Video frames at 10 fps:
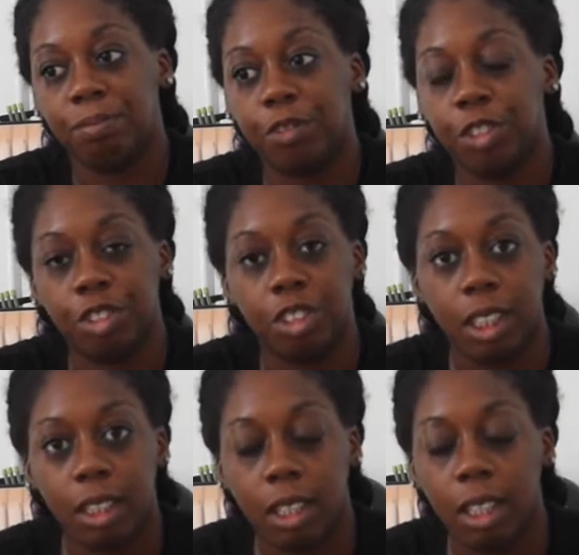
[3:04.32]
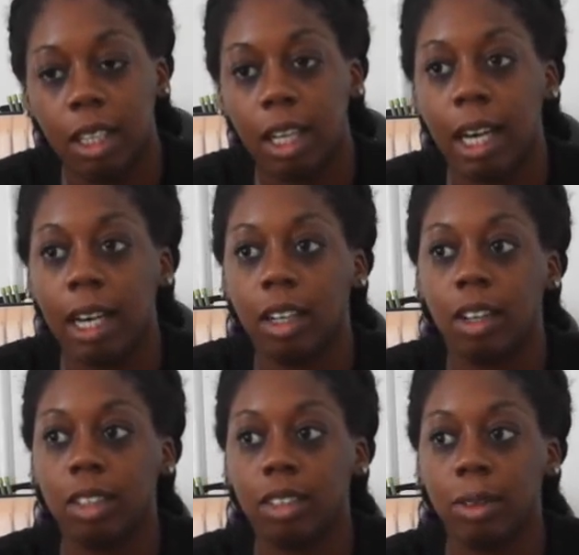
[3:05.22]
free. I
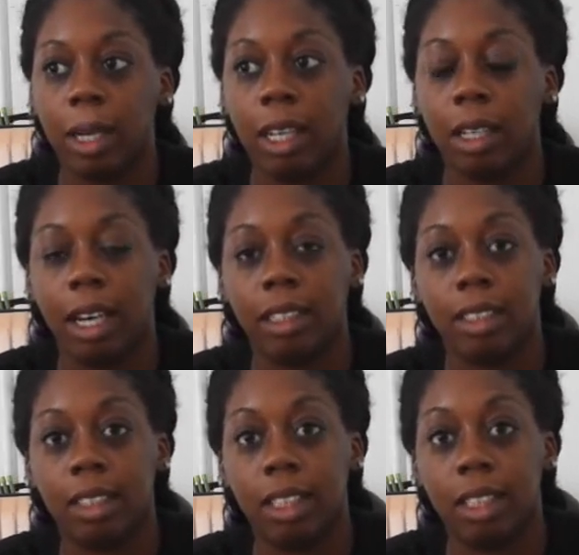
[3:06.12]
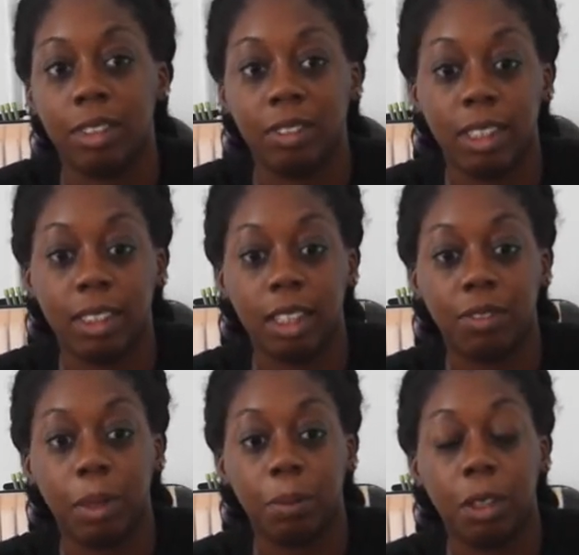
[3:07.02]
also had an idea of if the stuff
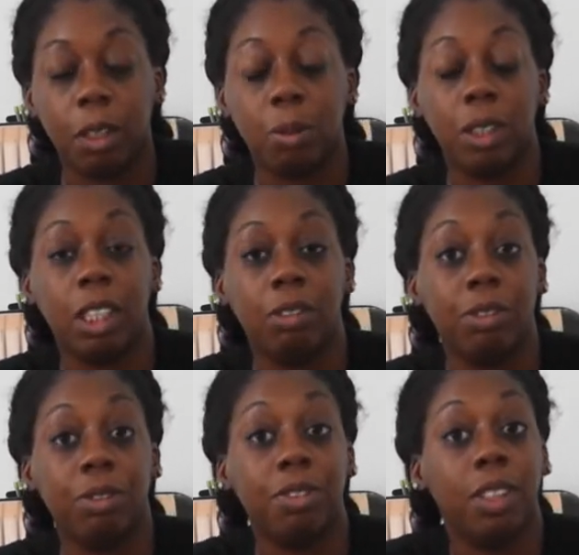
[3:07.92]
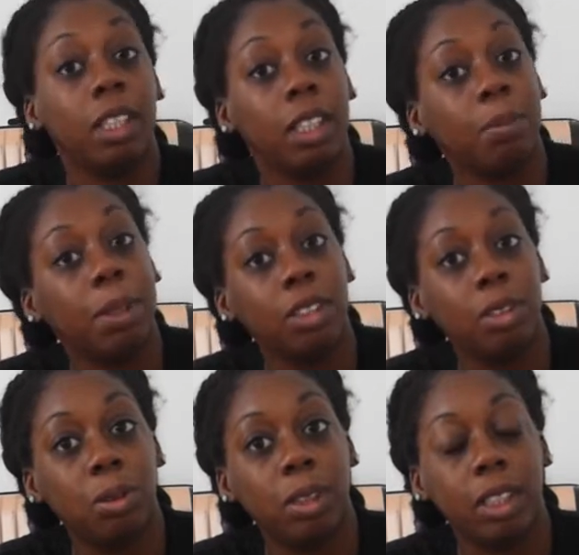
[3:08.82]
I bought would even fit in my
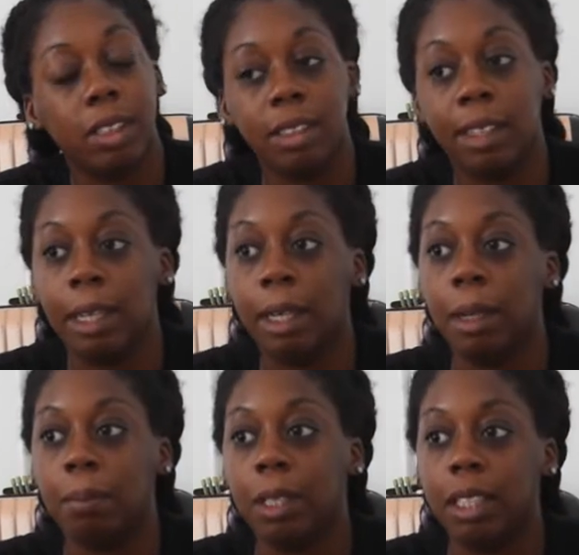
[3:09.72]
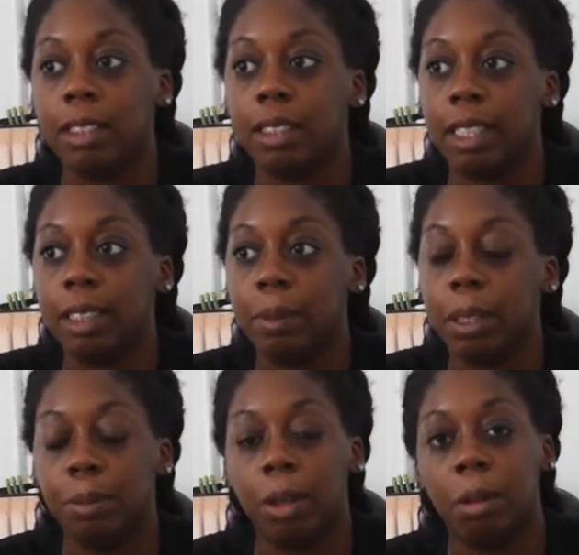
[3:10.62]
suitcase, because that's been
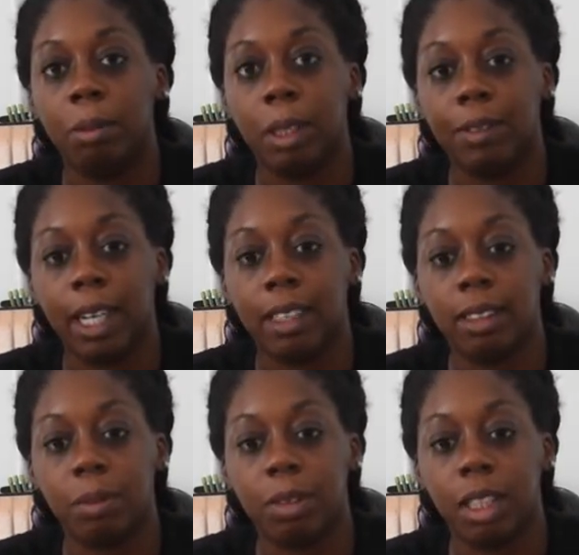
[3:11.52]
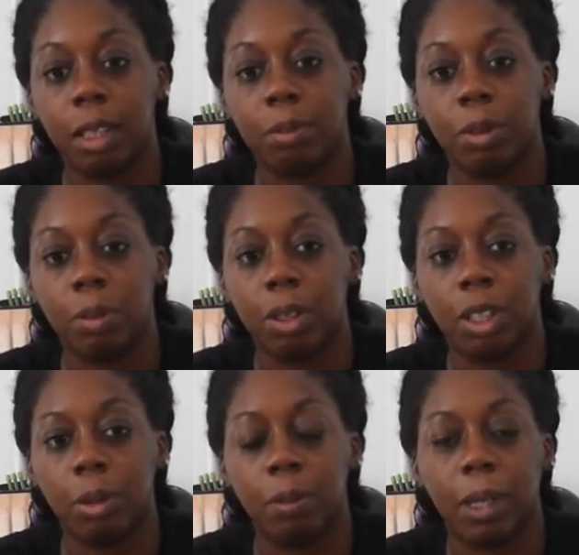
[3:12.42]
a problem I've had sometimes, where
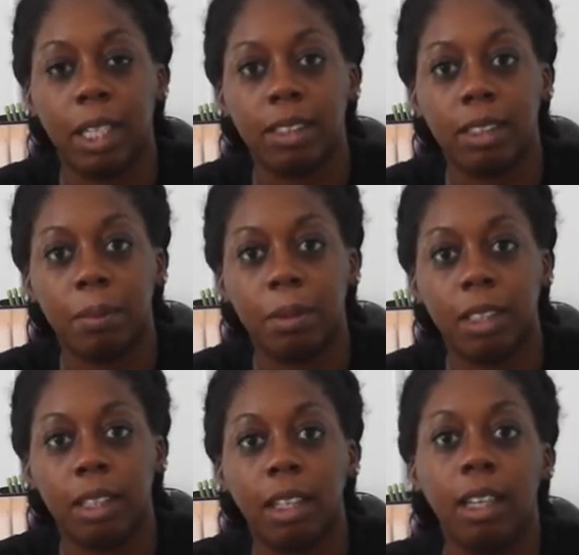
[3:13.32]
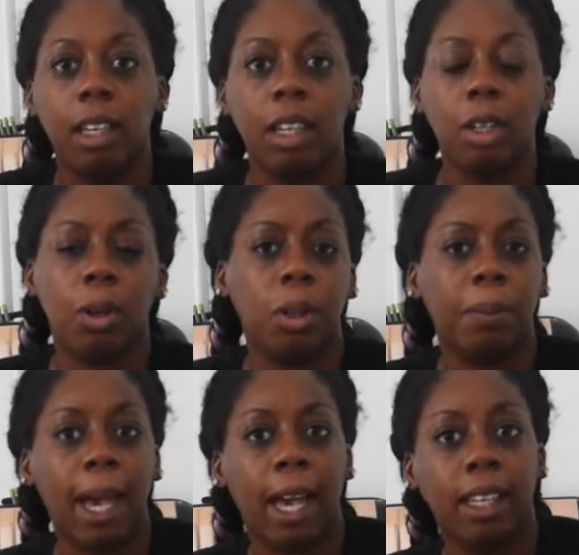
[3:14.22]
I buy something, go to
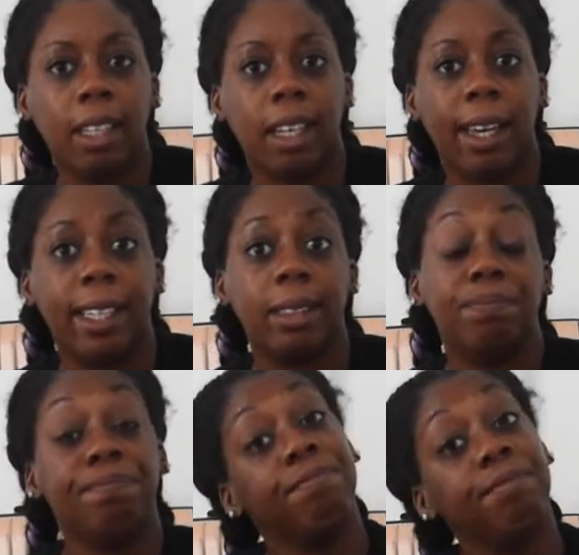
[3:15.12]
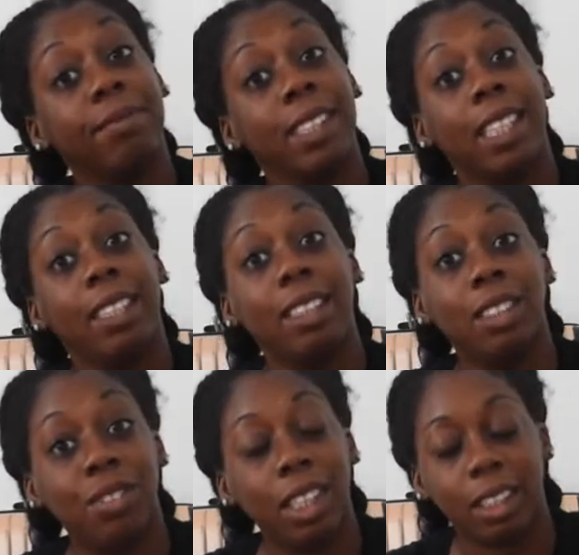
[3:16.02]
pack it, and it
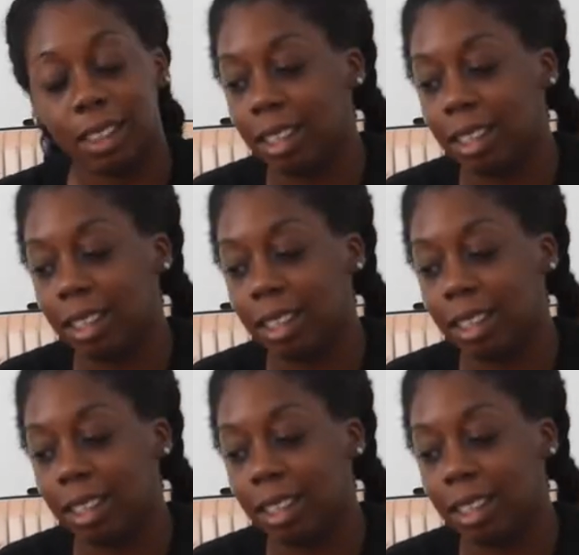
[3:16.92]
doesn't fit.